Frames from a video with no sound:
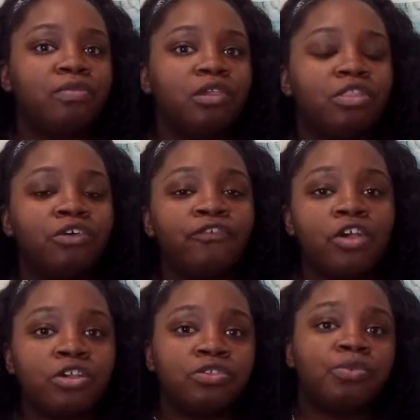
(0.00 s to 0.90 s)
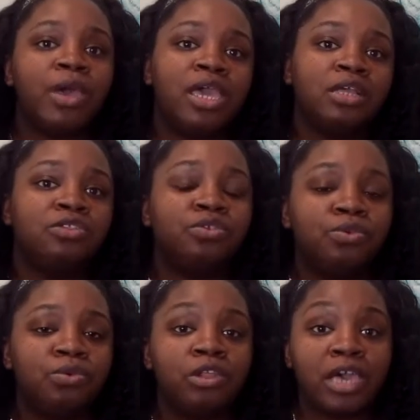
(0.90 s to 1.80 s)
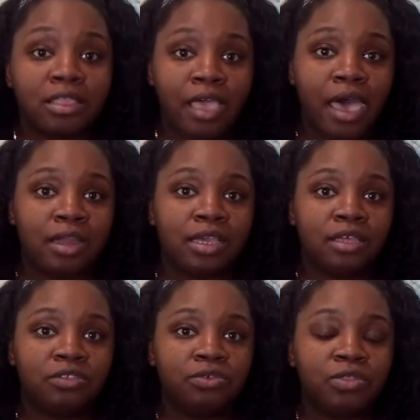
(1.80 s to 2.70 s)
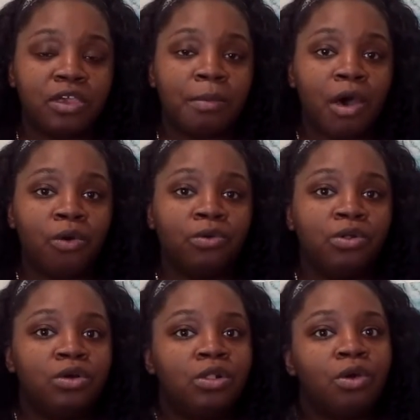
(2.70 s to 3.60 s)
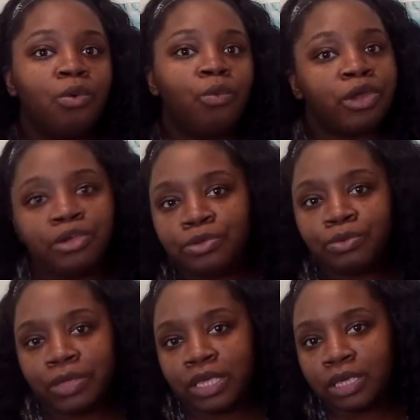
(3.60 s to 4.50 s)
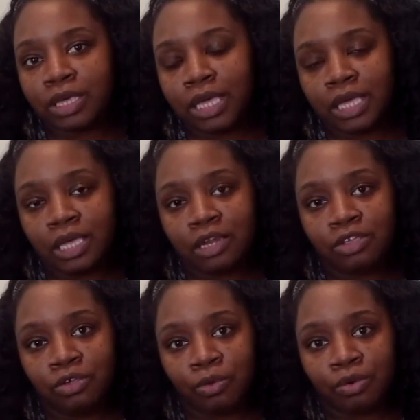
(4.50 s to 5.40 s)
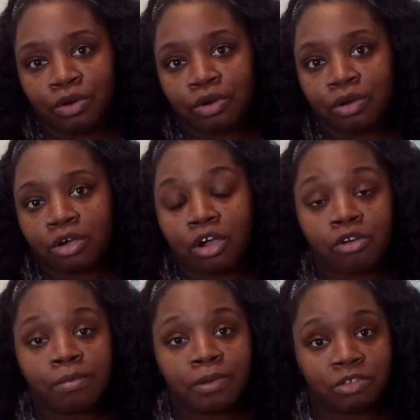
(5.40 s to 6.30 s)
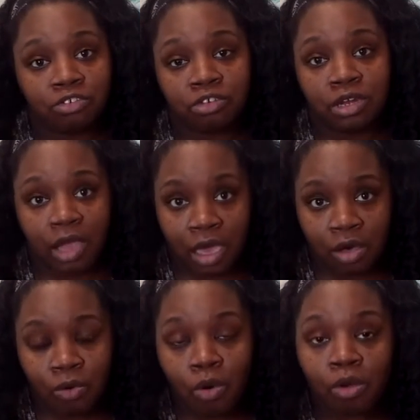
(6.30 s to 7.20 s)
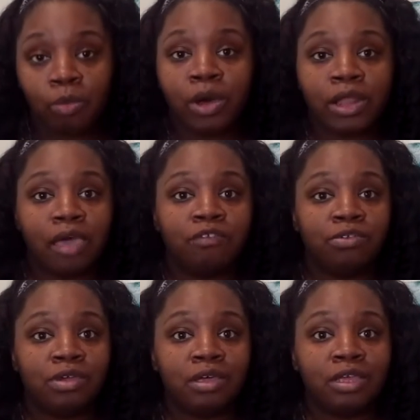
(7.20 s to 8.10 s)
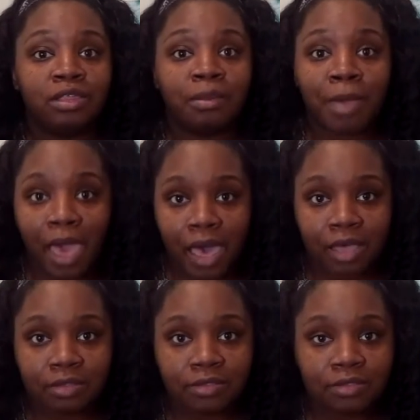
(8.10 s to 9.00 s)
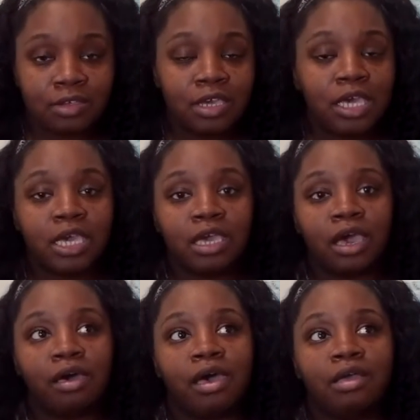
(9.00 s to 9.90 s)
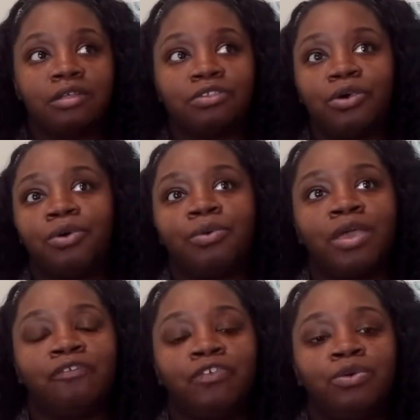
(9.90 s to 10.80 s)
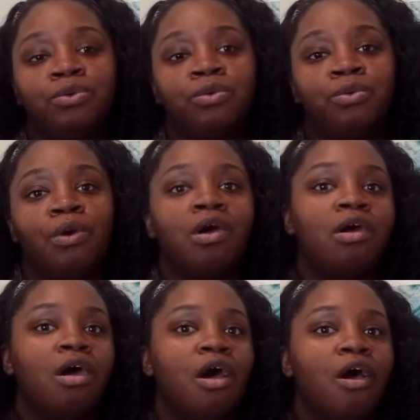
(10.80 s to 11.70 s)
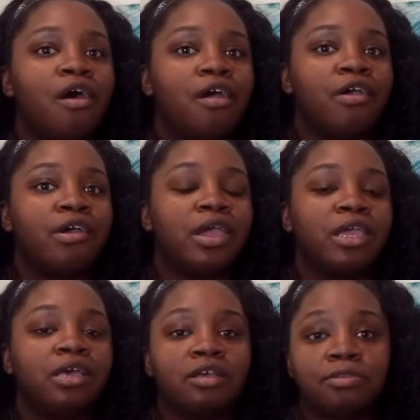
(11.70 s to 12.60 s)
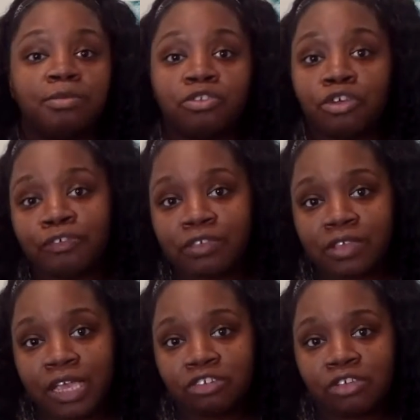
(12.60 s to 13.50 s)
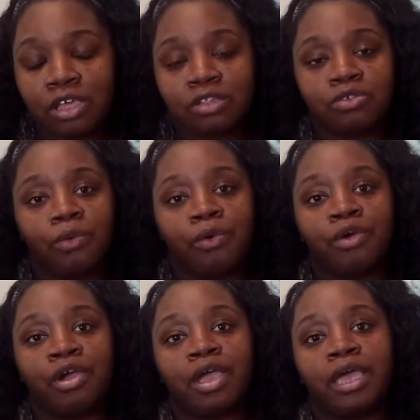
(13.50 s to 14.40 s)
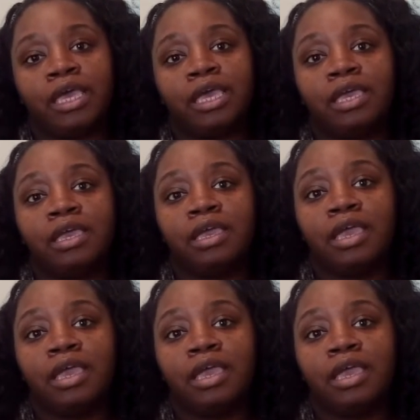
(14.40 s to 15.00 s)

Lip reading: the first way to look at that is to think about, what are you doing in your current position now, or what have you done in the past? So if you are a customer service agent or a